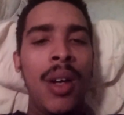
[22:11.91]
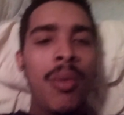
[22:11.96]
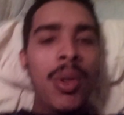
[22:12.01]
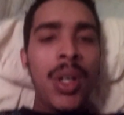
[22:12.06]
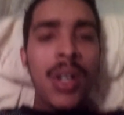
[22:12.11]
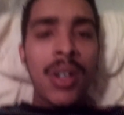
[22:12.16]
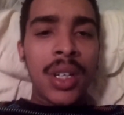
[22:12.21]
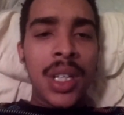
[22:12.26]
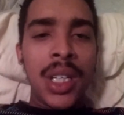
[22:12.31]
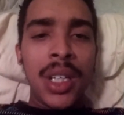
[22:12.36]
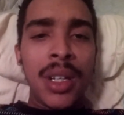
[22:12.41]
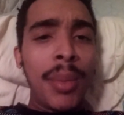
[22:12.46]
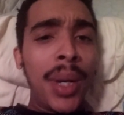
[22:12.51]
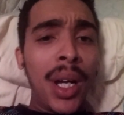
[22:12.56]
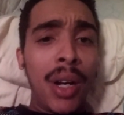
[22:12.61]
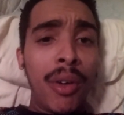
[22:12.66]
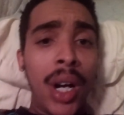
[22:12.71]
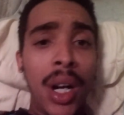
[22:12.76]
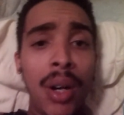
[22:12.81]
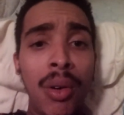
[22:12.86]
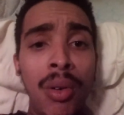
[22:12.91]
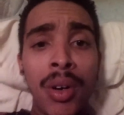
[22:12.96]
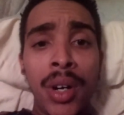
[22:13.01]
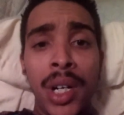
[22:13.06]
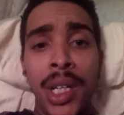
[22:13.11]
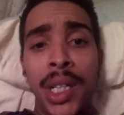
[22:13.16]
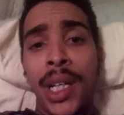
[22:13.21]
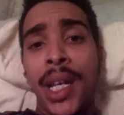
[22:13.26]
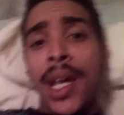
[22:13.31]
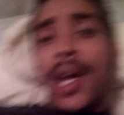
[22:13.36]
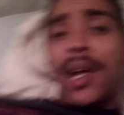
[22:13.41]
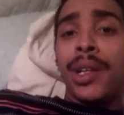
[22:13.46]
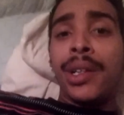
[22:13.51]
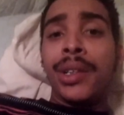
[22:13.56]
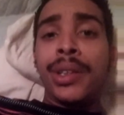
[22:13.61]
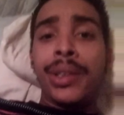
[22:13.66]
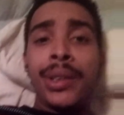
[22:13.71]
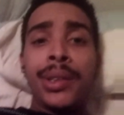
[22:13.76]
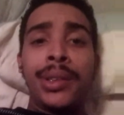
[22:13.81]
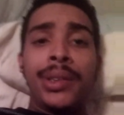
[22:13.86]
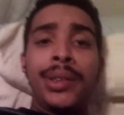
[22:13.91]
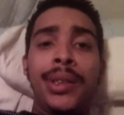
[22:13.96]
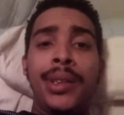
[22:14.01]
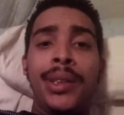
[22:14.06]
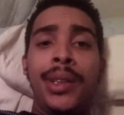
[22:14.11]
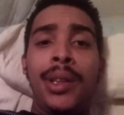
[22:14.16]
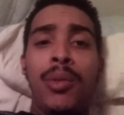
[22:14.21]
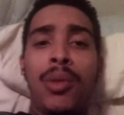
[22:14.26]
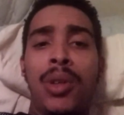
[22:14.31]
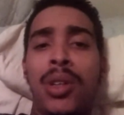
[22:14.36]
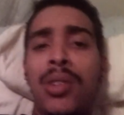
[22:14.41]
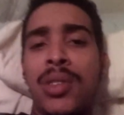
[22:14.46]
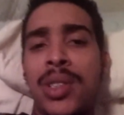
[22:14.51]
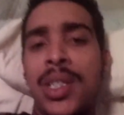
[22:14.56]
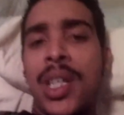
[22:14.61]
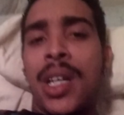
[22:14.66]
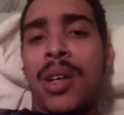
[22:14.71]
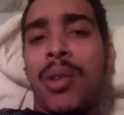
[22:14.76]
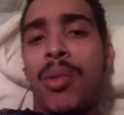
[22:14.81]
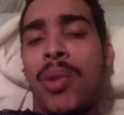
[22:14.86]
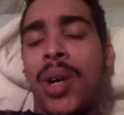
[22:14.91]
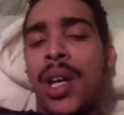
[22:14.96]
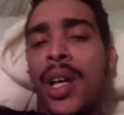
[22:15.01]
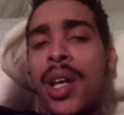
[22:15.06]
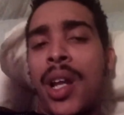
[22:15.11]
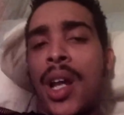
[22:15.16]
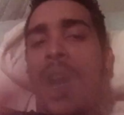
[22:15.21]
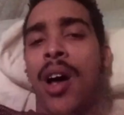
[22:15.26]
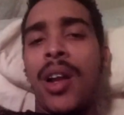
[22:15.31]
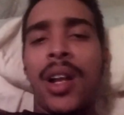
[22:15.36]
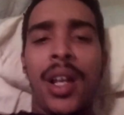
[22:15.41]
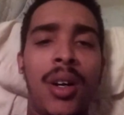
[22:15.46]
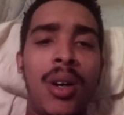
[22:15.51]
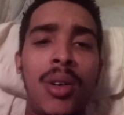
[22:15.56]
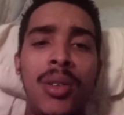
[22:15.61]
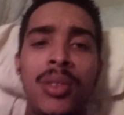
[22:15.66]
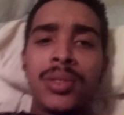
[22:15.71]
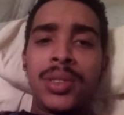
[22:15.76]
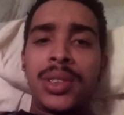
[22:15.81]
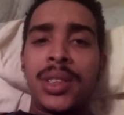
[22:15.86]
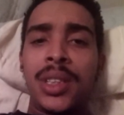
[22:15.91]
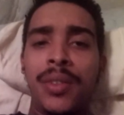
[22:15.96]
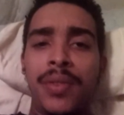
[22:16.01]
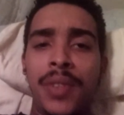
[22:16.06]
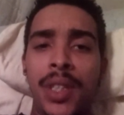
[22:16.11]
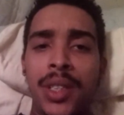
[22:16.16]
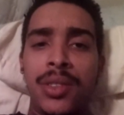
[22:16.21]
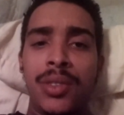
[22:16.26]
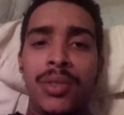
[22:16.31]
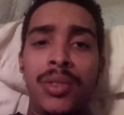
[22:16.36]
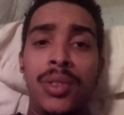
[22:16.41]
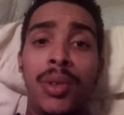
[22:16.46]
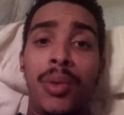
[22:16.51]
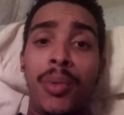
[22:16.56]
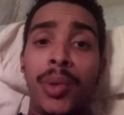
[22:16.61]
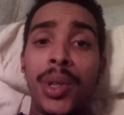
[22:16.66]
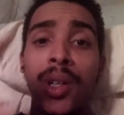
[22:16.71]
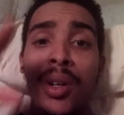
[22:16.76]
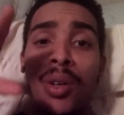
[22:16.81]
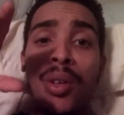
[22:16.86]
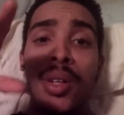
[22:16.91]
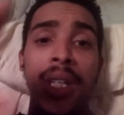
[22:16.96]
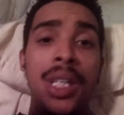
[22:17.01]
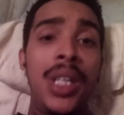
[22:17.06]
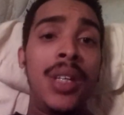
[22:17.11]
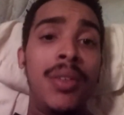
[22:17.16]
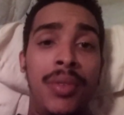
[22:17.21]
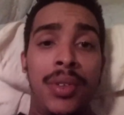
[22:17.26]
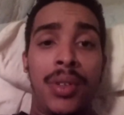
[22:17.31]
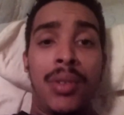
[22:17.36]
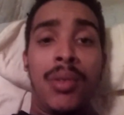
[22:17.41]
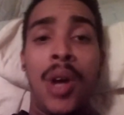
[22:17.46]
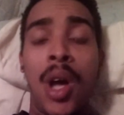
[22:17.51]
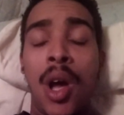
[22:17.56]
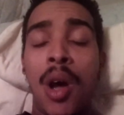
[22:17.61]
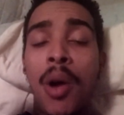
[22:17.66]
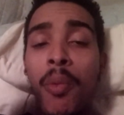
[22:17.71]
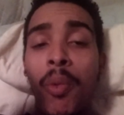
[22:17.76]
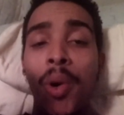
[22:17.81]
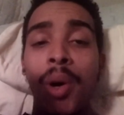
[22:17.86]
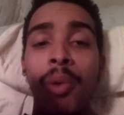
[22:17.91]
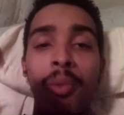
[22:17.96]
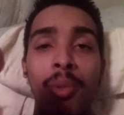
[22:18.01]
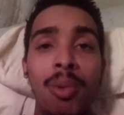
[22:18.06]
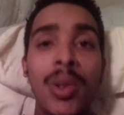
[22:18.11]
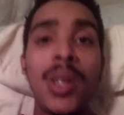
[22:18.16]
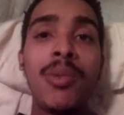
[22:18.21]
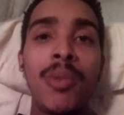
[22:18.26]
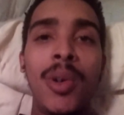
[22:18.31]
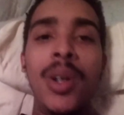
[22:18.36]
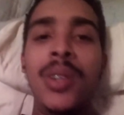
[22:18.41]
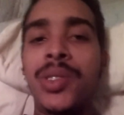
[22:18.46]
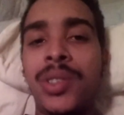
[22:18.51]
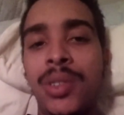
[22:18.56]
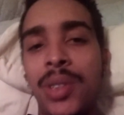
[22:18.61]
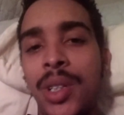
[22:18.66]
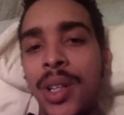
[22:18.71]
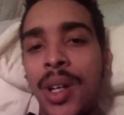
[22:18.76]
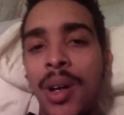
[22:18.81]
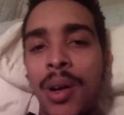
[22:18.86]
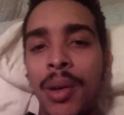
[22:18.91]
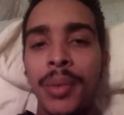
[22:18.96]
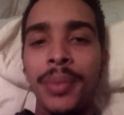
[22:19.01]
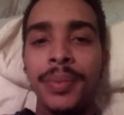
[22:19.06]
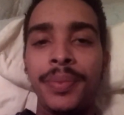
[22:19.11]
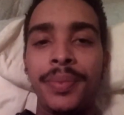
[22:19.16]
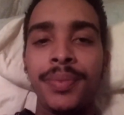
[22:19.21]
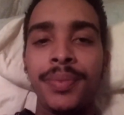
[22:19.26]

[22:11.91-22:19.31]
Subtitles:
We're going to get them a Gregorian calendar. We're going to take away all that old stuff that you knew, and we're going to give you what we want you to know.